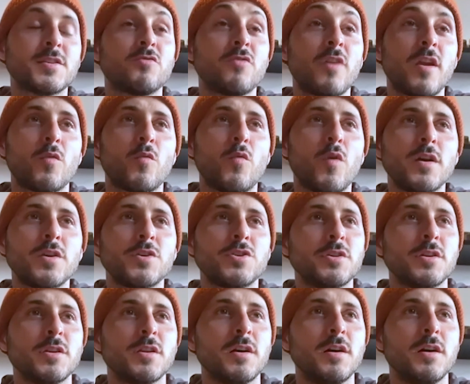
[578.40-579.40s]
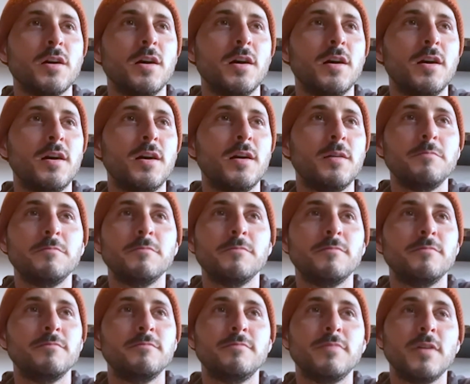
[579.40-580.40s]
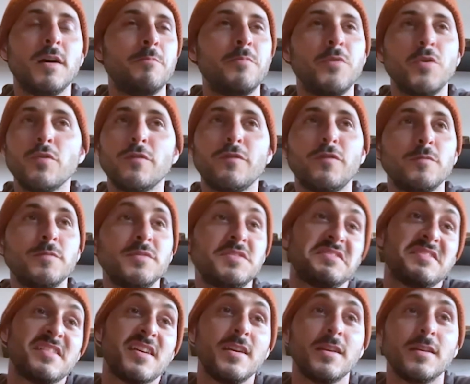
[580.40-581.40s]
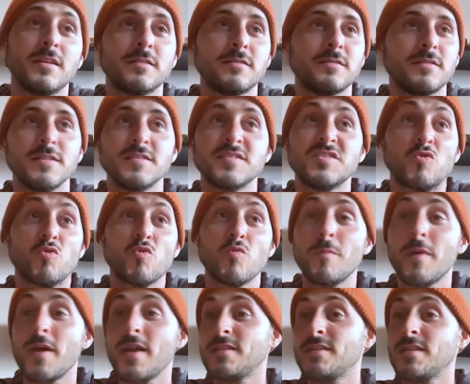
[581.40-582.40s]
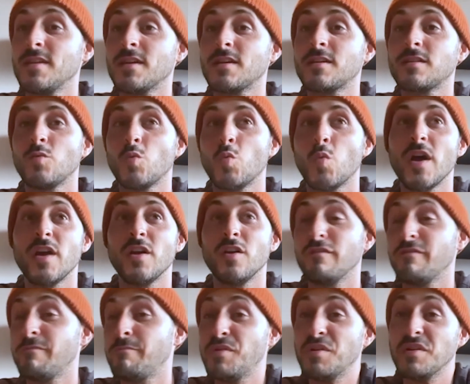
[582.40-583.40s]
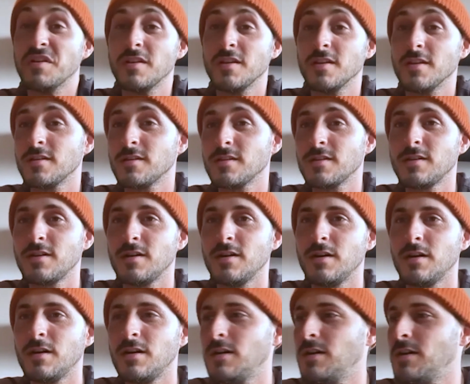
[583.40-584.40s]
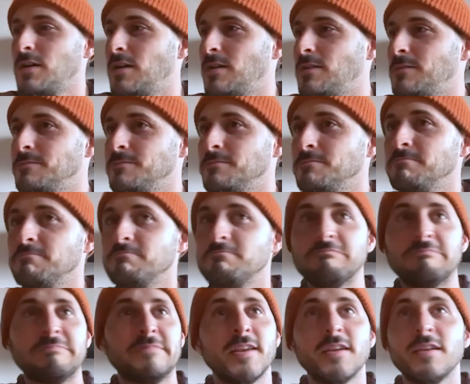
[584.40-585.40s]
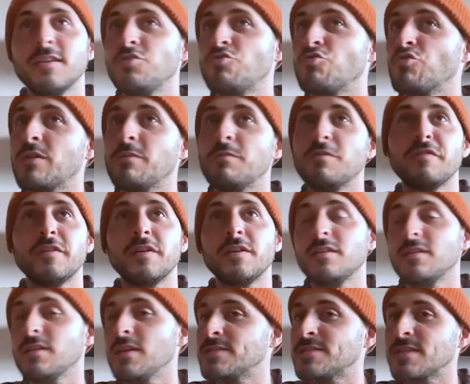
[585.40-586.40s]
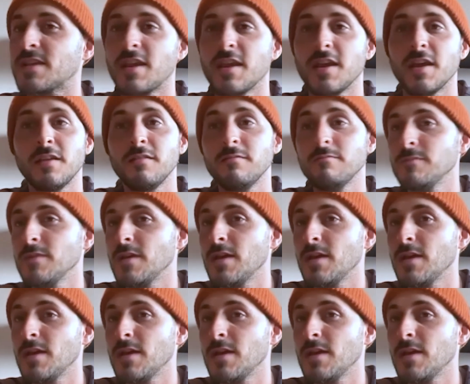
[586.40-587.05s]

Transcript: a great question. Um, a beautiful mistake is the romantic way of putting it. Um, didn't dream of it as a kid.